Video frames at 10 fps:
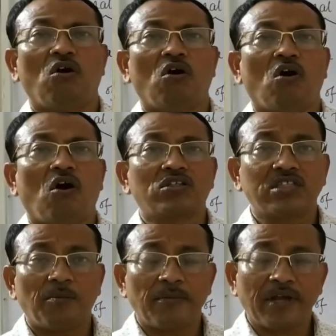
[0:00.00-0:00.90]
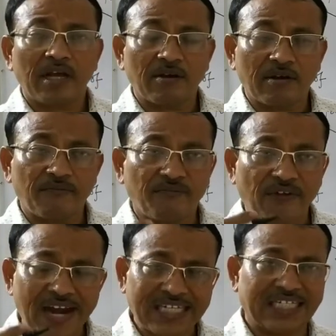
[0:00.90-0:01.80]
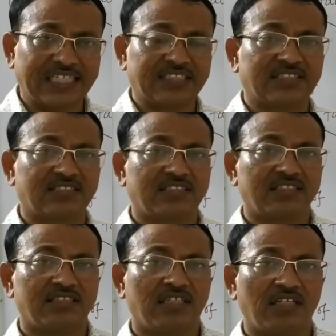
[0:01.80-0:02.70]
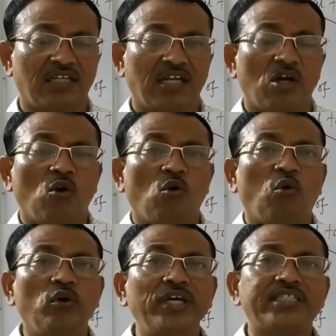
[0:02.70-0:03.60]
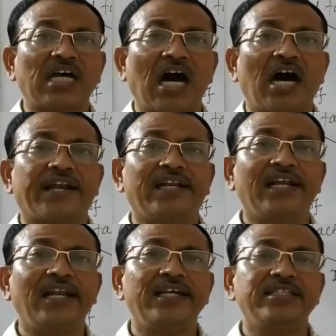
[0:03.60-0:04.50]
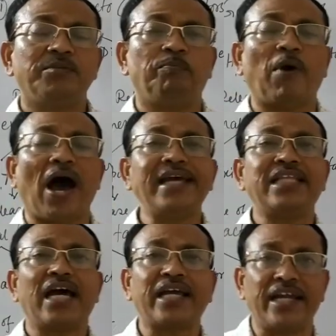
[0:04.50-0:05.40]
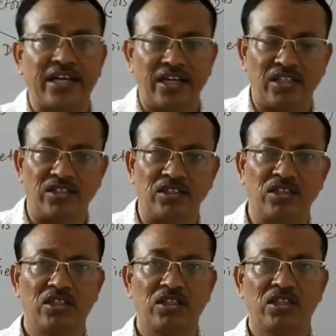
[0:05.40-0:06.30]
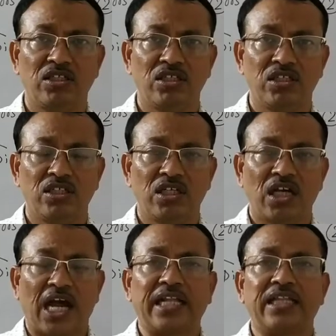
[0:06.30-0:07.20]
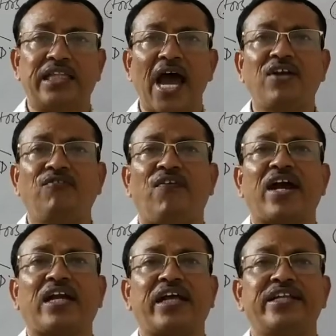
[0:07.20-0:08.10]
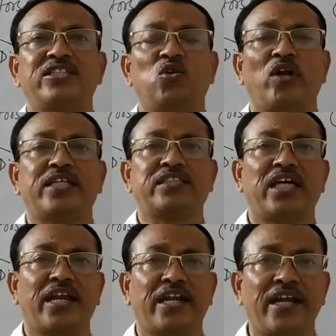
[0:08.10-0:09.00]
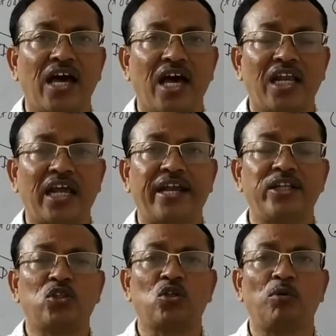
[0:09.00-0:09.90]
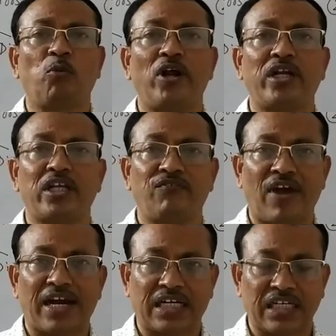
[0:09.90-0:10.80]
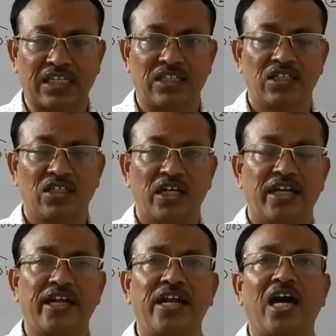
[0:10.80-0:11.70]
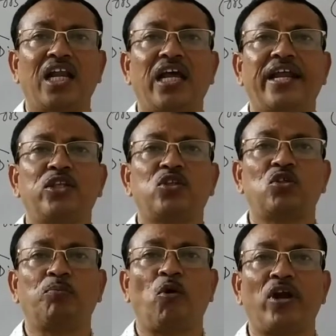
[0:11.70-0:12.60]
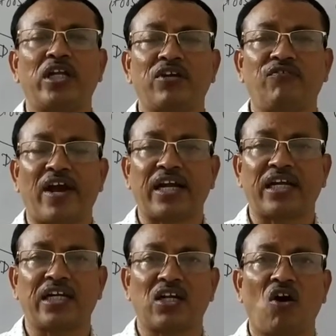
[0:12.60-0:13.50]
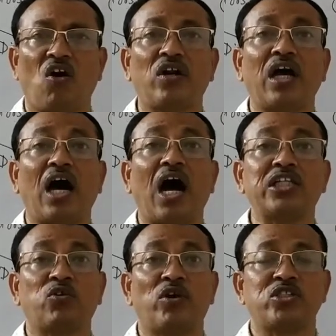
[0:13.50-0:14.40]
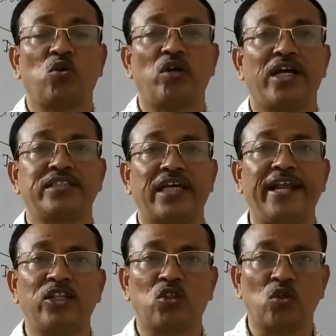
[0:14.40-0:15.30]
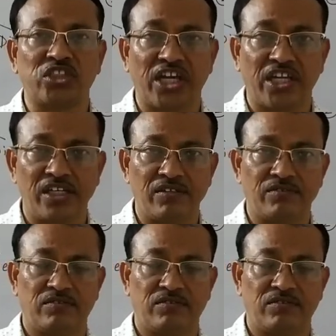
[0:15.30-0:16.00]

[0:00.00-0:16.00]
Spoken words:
or some factors which are released by the kidney, and that factor is known as the renal erythropoietic factor. Renal erythropoietic factor or otherwise known as erythrogenin.